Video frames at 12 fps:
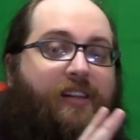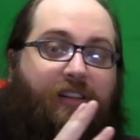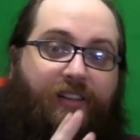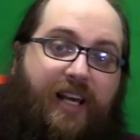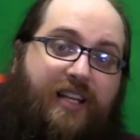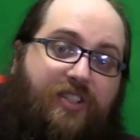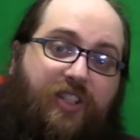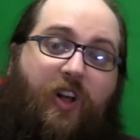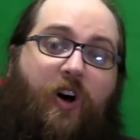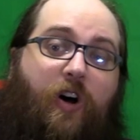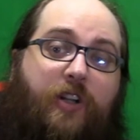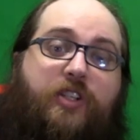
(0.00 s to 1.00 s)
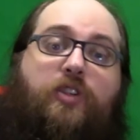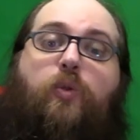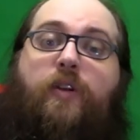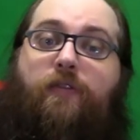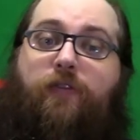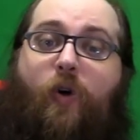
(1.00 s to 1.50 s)
Less laws
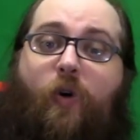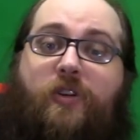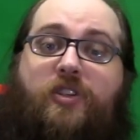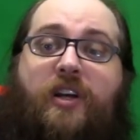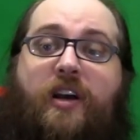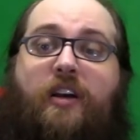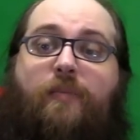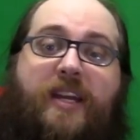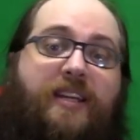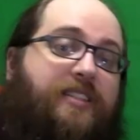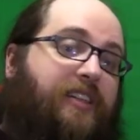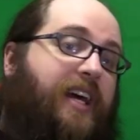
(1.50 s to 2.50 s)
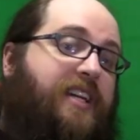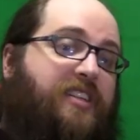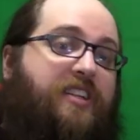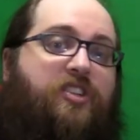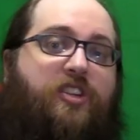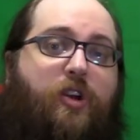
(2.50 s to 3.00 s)
to enforce means less
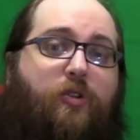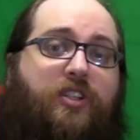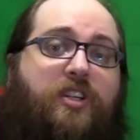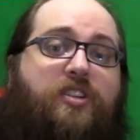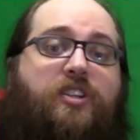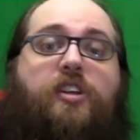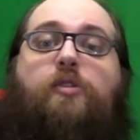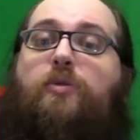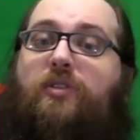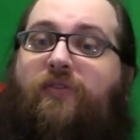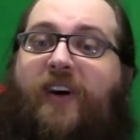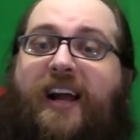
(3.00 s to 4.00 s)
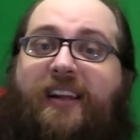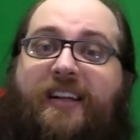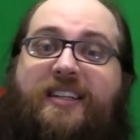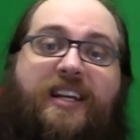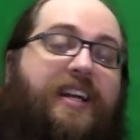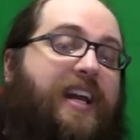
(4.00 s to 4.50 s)
excuses to use
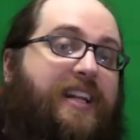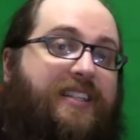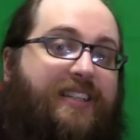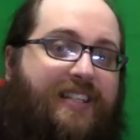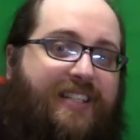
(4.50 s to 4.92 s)
violence against the